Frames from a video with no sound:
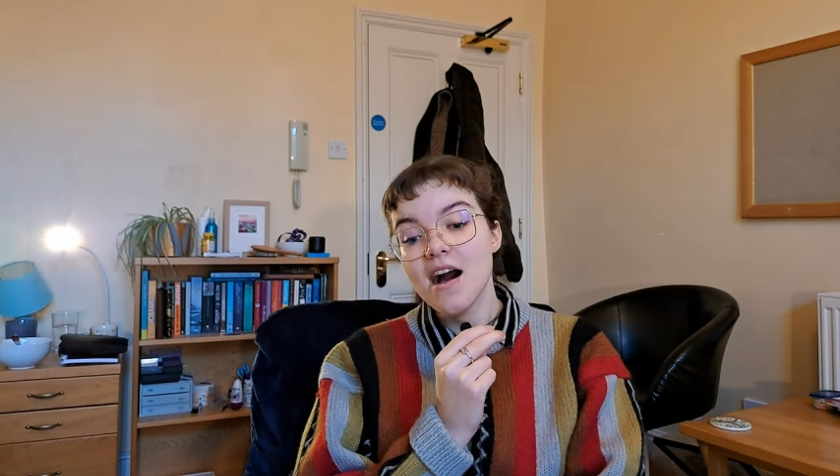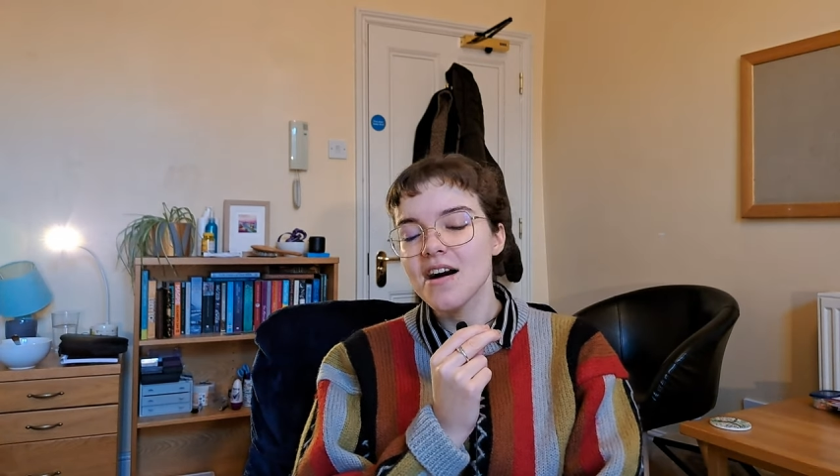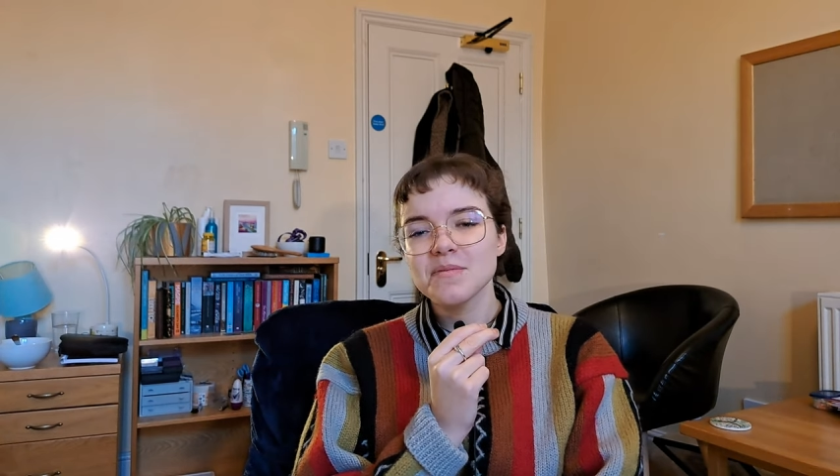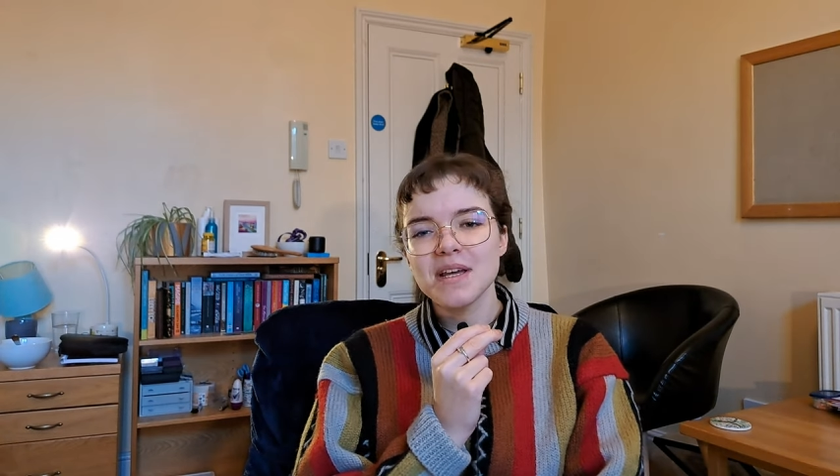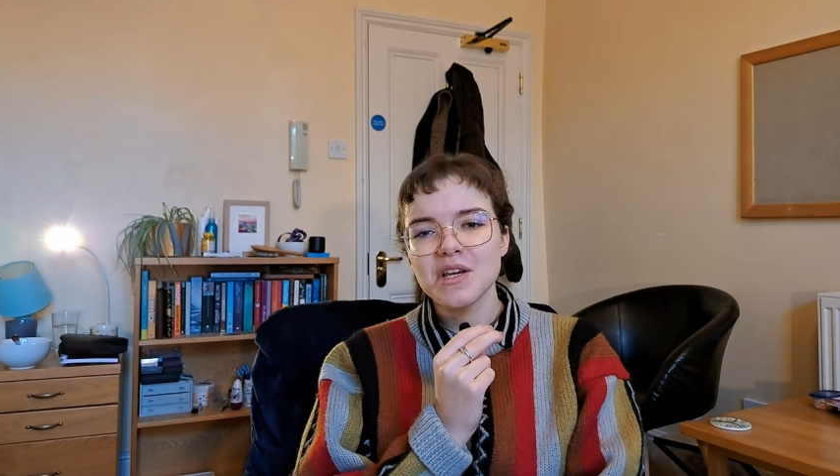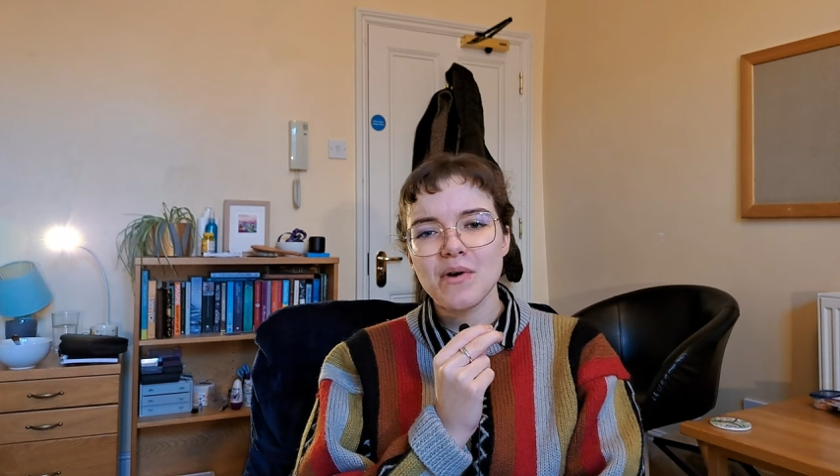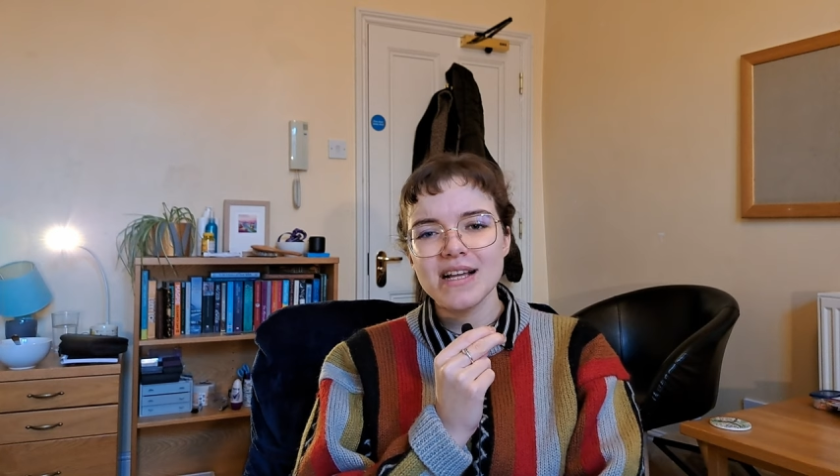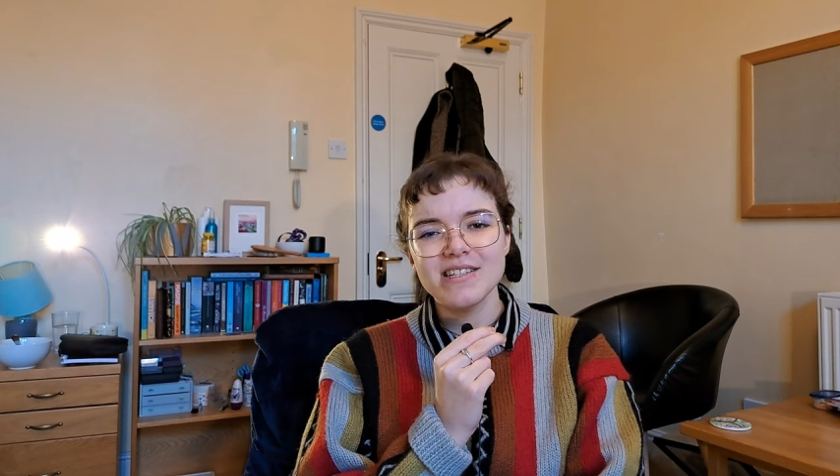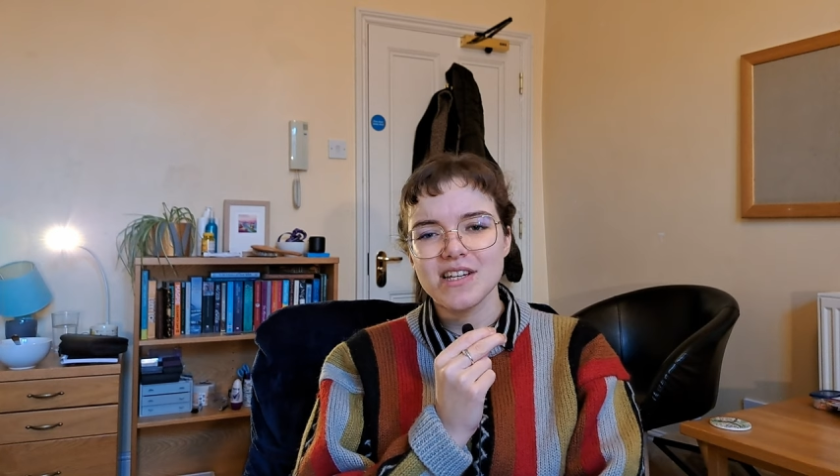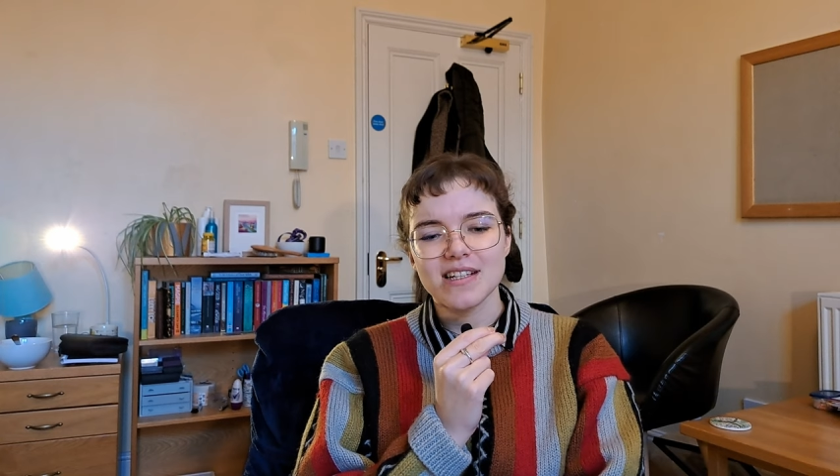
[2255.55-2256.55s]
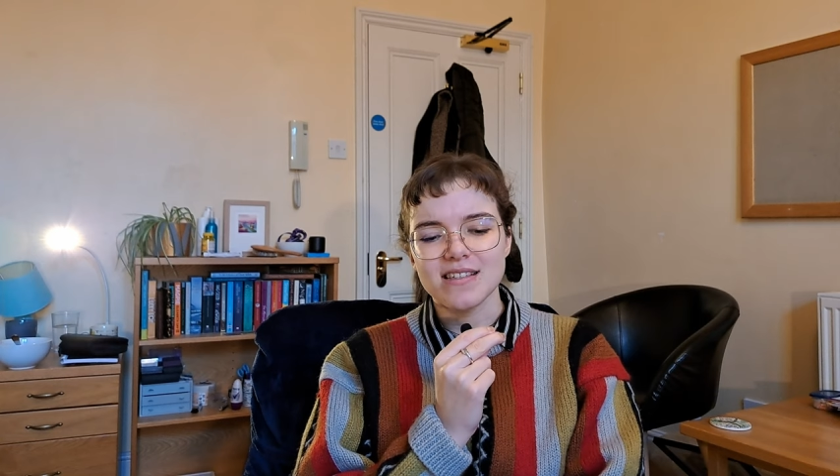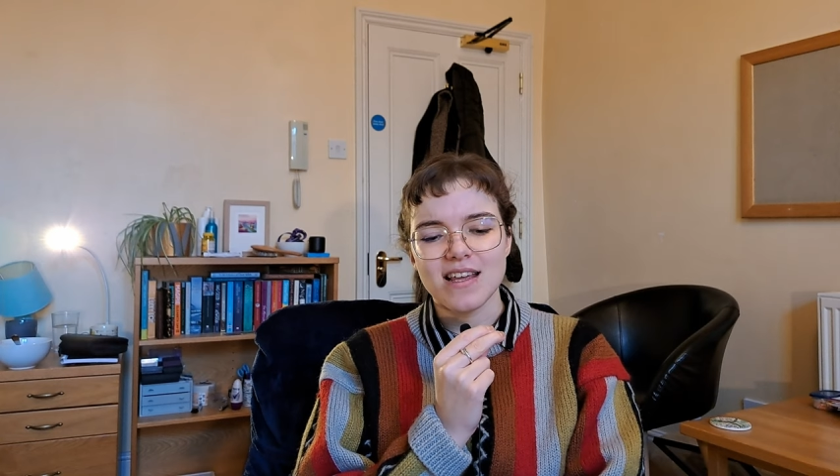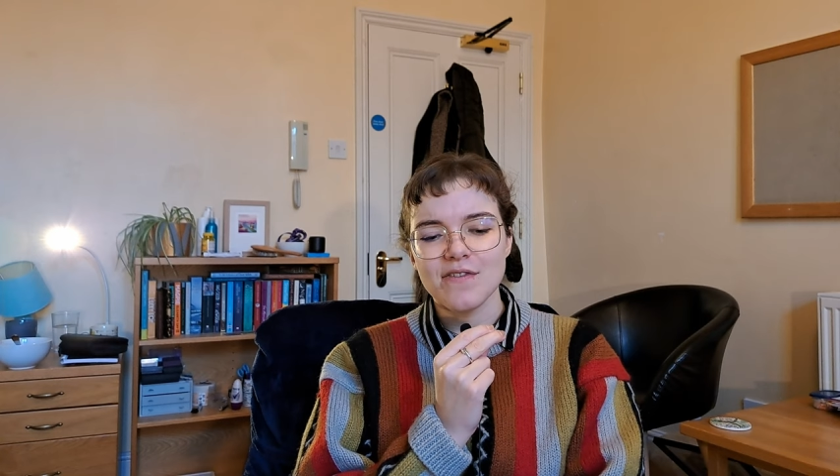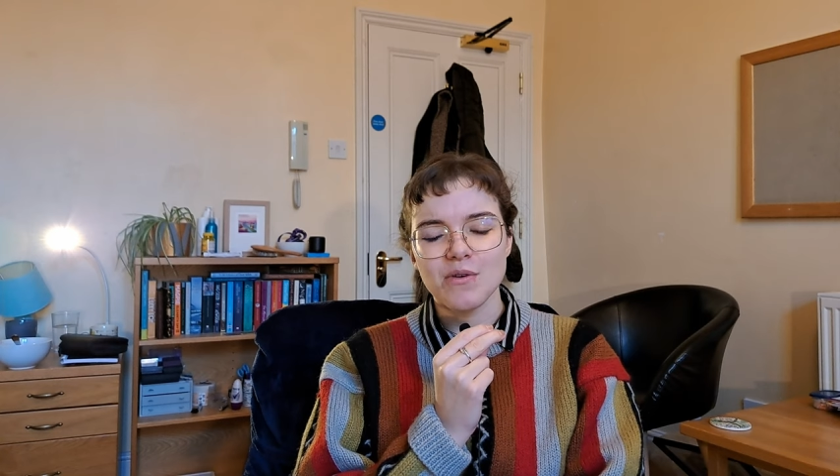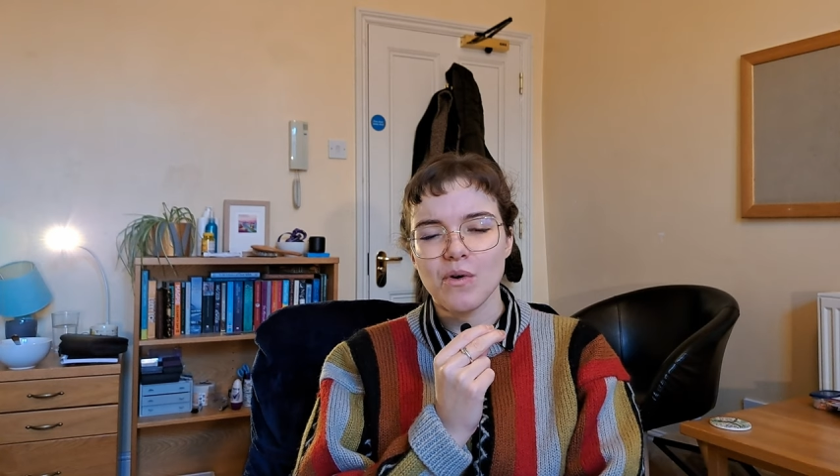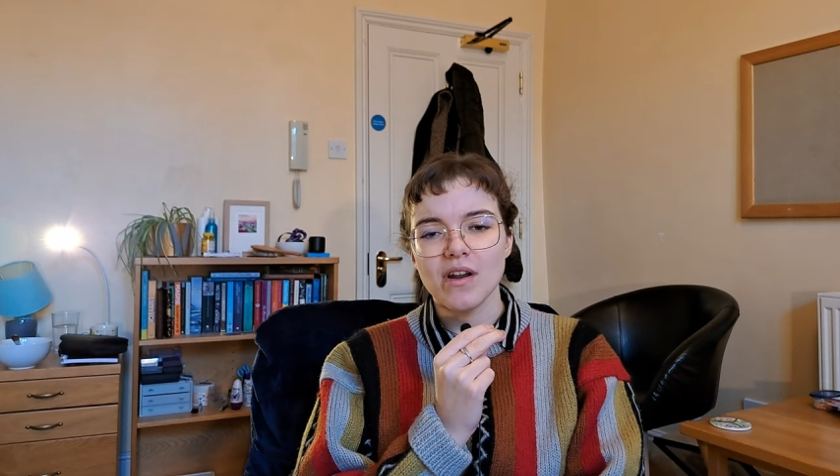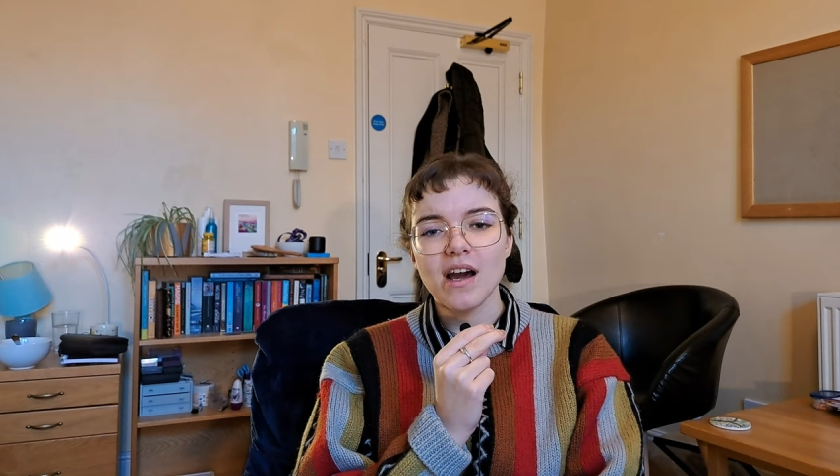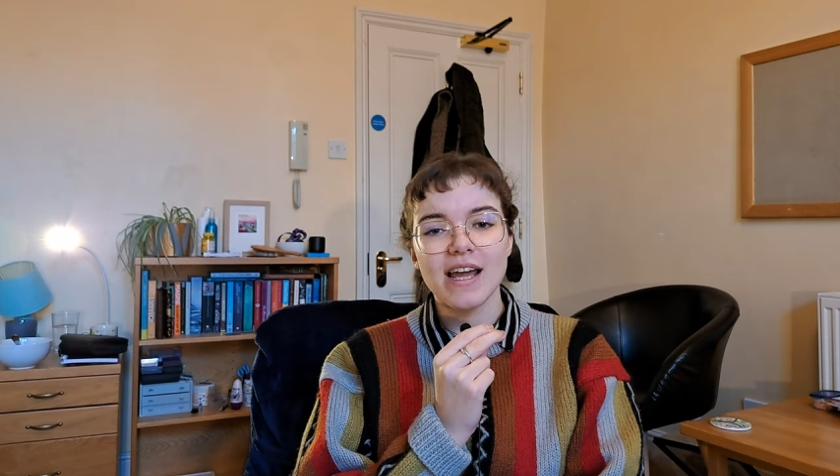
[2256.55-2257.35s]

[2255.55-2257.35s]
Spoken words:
Ask me any questions if you want.